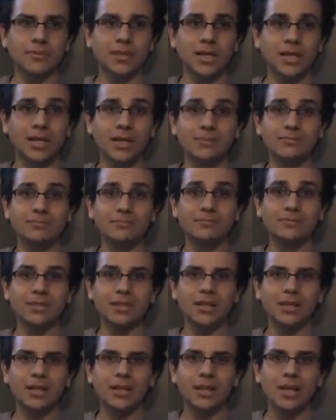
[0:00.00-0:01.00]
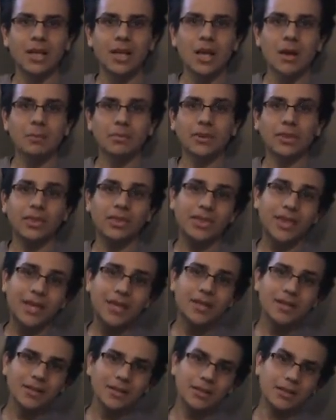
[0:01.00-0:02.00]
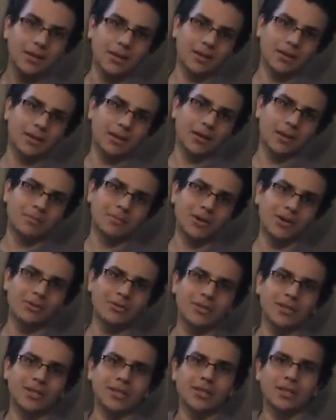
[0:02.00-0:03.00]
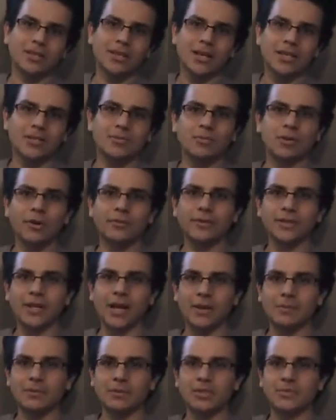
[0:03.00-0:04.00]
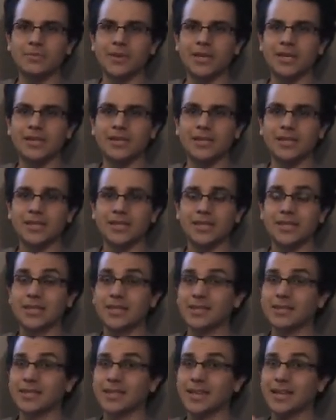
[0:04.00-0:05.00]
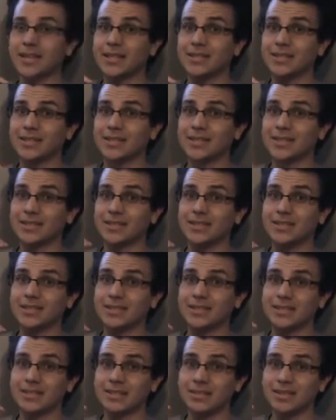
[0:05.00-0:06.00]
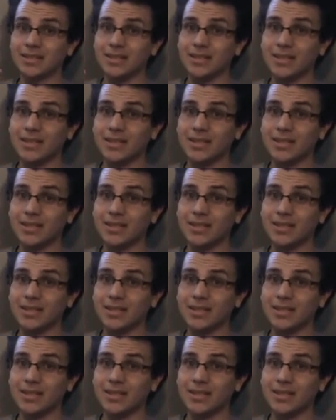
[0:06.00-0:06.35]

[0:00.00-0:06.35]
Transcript: But the thing about Asimovian Hyperspace is that it's